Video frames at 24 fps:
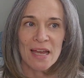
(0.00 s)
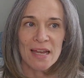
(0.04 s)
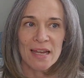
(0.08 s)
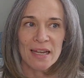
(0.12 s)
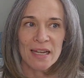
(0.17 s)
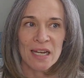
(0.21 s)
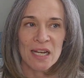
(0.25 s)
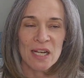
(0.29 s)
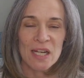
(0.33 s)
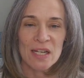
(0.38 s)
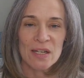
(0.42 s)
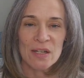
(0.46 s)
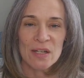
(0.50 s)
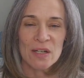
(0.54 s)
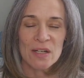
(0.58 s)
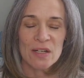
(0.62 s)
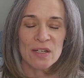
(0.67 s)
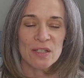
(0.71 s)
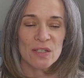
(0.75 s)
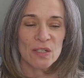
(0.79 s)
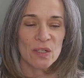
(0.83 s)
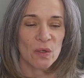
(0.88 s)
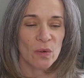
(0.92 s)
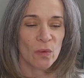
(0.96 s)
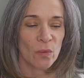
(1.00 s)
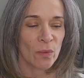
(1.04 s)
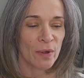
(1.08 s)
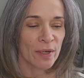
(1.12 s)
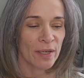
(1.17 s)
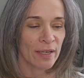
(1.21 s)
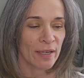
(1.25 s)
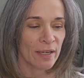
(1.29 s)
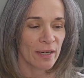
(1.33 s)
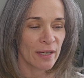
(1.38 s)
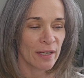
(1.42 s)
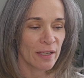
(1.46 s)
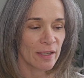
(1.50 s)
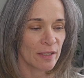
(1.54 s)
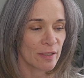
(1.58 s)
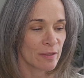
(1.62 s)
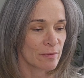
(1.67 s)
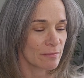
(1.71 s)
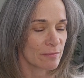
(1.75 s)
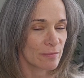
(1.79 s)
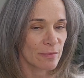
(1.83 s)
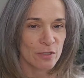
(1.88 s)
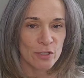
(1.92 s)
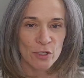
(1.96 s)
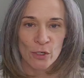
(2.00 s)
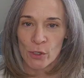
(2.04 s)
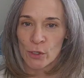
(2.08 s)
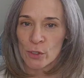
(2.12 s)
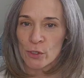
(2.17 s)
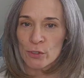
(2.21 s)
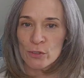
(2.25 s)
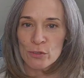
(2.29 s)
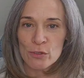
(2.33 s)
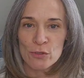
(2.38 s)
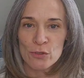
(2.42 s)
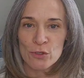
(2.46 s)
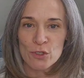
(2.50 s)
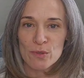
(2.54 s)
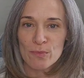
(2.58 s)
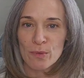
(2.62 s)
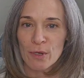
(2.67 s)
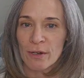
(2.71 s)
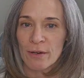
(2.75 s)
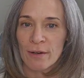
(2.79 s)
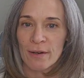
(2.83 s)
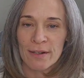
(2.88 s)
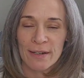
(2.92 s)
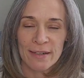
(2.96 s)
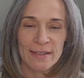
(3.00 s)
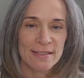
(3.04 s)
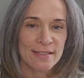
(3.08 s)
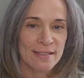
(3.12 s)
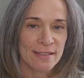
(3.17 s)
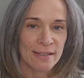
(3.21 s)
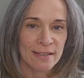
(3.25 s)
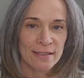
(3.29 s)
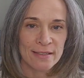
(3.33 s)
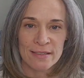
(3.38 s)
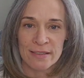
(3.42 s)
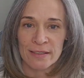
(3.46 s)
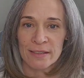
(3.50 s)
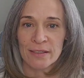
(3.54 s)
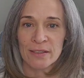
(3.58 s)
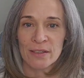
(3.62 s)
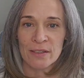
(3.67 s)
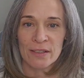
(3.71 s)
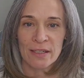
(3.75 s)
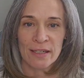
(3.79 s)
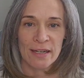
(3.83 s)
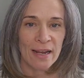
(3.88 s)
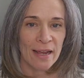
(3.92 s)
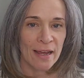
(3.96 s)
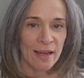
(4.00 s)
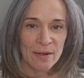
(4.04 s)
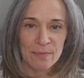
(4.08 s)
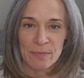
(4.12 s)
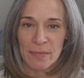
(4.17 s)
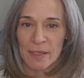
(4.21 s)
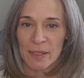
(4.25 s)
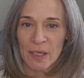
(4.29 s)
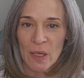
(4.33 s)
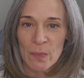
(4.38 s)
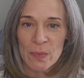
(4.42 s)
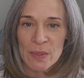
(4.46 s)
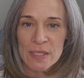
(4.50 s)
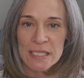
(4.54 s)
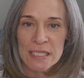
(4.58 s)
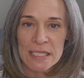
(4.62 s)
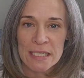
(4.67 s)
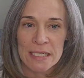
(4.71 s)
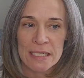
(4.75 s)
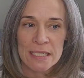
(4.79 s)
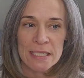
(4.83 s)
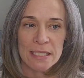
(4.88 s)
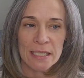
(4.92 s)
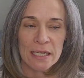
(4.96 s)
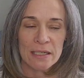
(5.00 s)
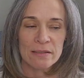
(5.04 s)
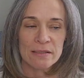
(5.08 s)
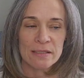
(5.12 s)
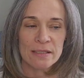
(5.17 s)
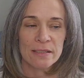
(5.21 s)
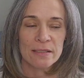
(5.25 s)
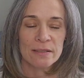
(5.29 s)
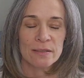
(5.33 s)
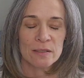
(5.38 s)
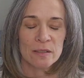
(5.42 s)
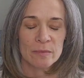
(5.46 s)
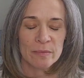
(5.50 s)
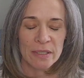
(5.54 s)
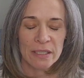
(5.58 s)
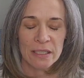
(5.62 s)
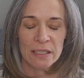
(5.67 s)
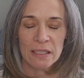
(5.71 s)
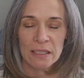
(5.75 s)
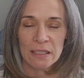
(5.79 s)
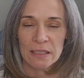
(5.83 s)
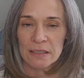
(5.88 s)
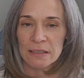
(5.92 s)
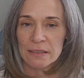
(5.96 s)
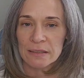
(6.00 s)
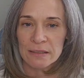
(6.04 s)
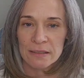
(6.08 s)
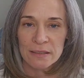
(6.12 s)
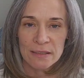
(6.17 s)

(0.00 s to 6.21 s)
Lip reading: And when I turned Zoom on, I sat down and I had my cup of tea and I was like, oh my God.